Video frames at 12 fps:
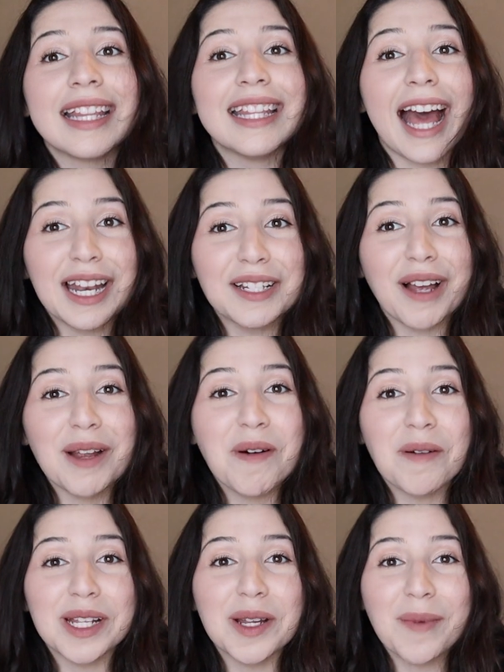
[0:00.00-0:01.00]
That is why I'm
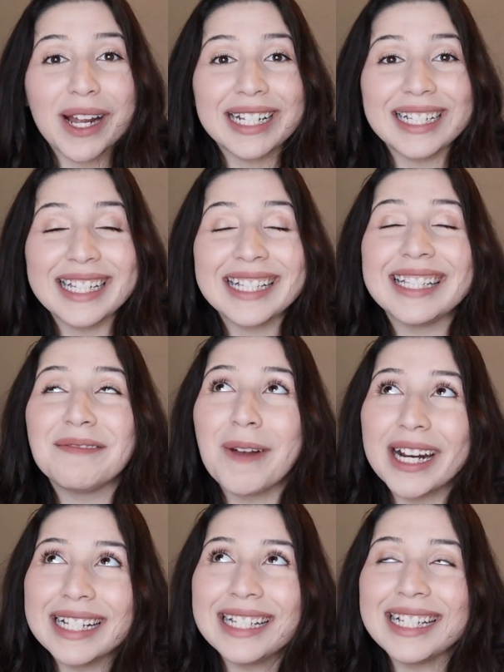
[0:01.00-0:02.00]
holding a pregnancy,
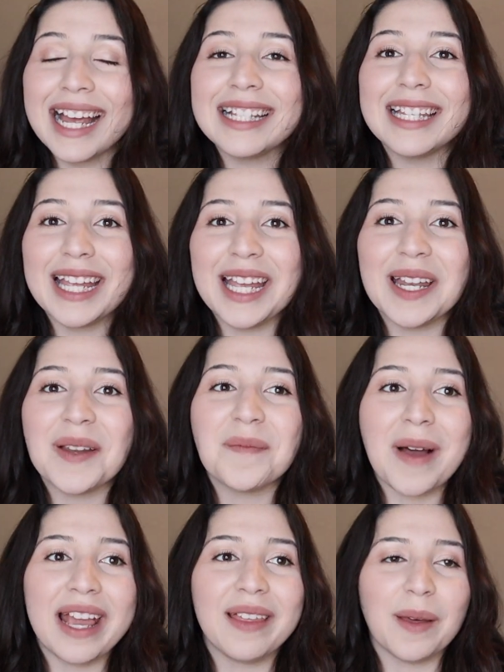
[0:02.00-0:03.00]
pregnancy test in
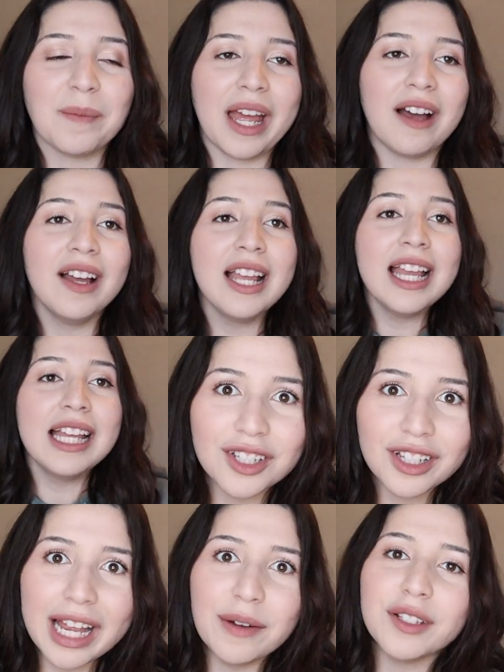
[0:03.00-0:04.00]
my thumbnail. When
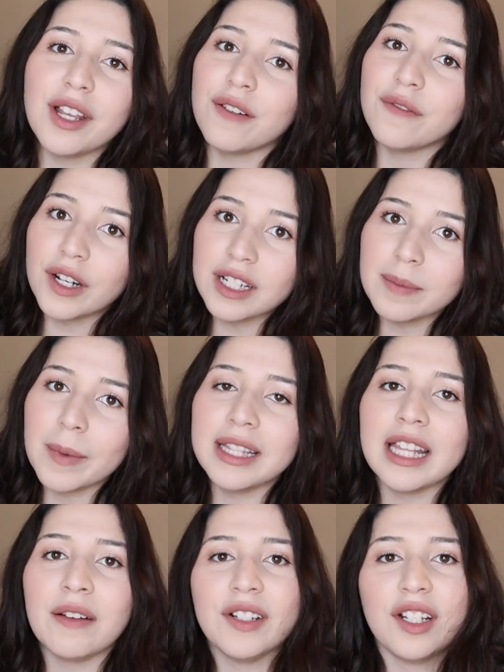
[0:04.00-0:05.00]
July was our first
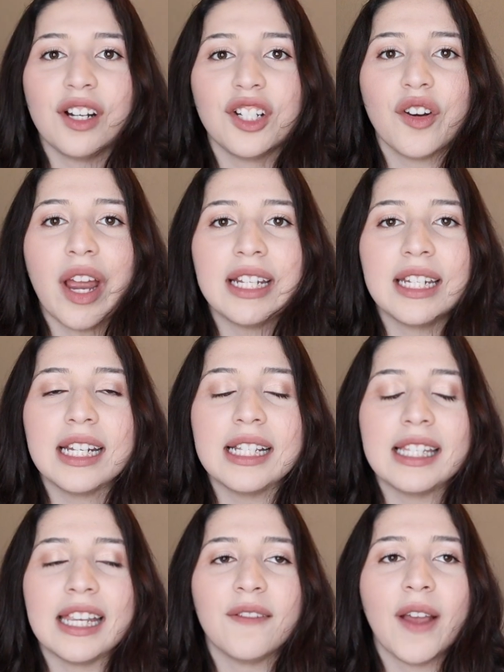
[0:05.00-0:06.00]
month that we started trying to
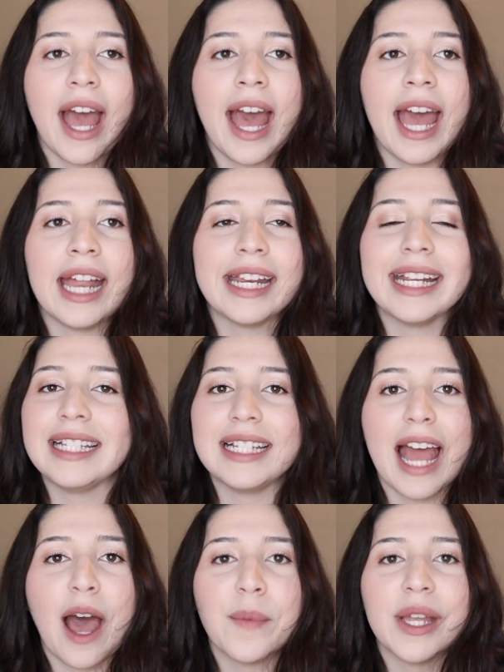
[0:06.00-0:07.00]
conceive and it didn't
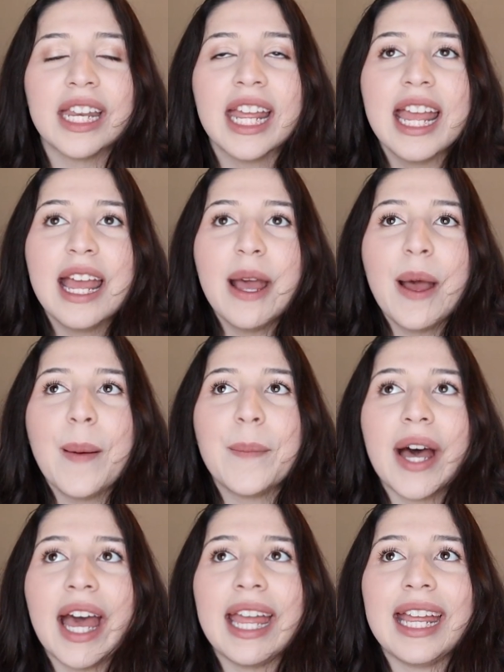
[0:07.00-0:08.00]
happen,
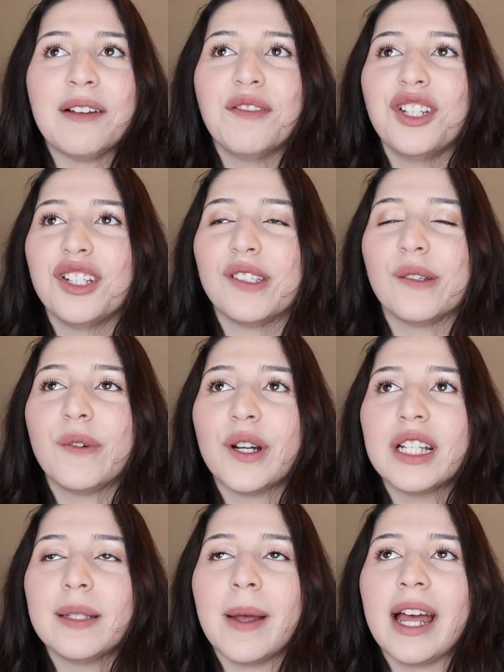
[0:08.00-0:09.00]
but it was just the
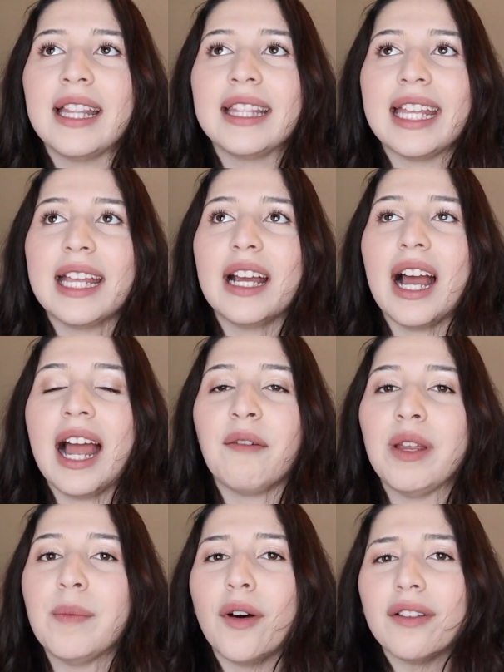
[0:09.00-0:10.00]
first month. I,
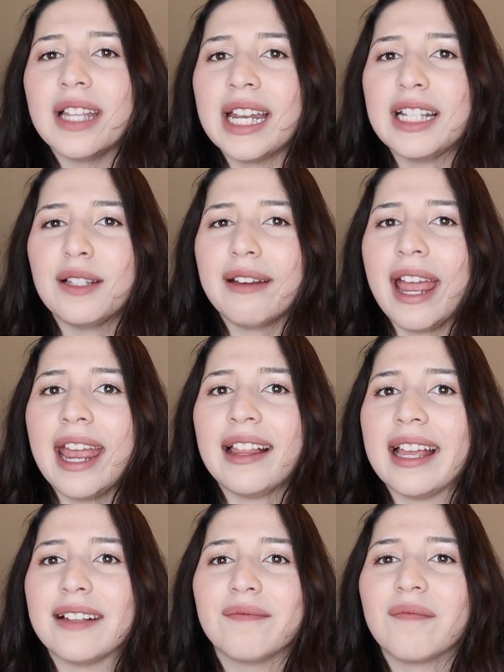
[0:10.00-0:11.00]
we both said it's okay,
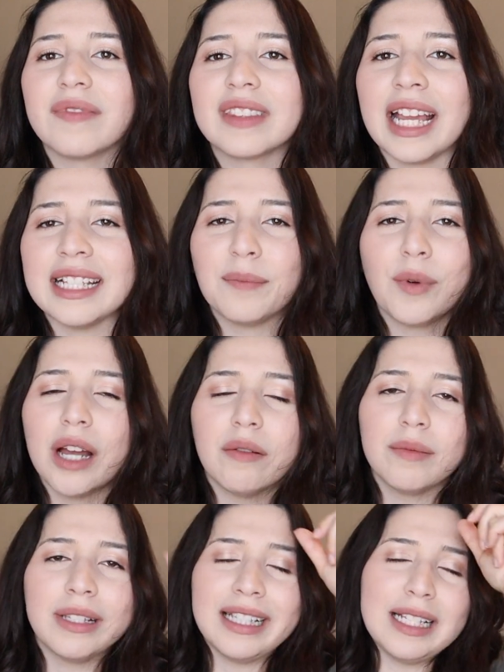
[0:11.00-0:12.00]
like that's
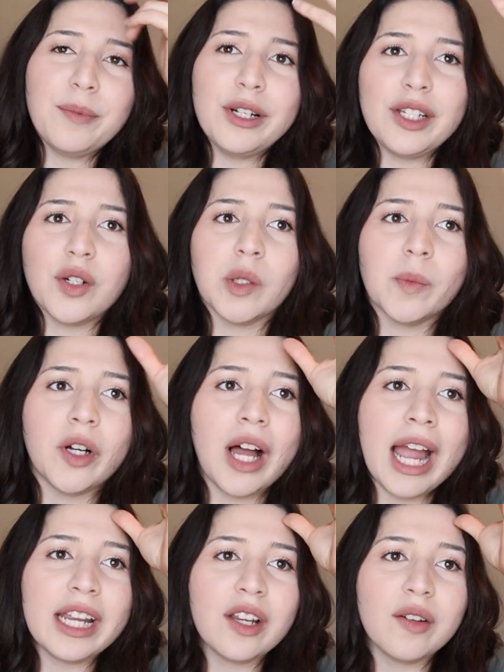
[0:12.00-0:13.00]
probably, that's pretty normal.
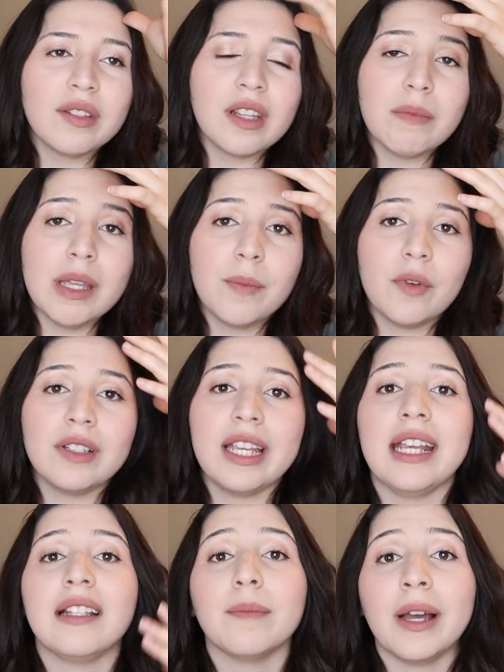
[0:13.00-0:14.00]
I know some people it
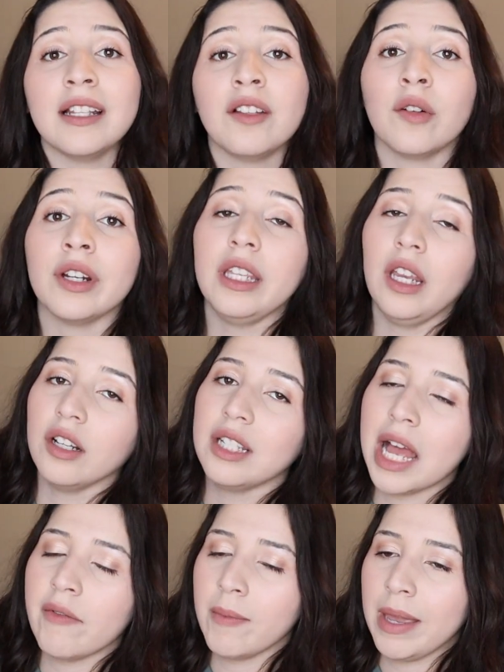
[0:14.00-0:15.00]
takes months or years
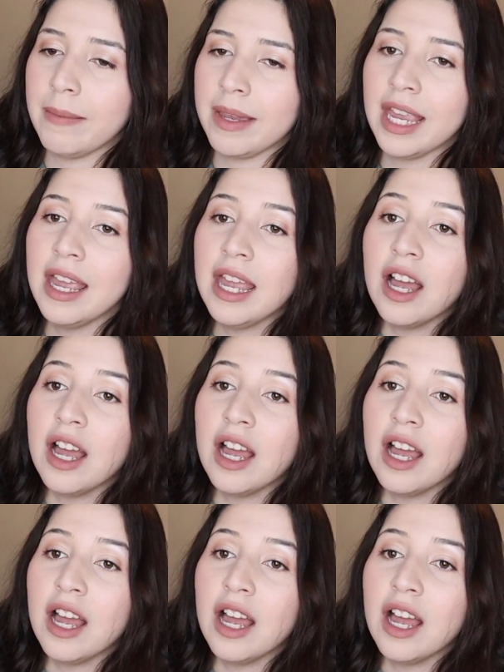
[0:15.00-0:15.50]
to have a baby,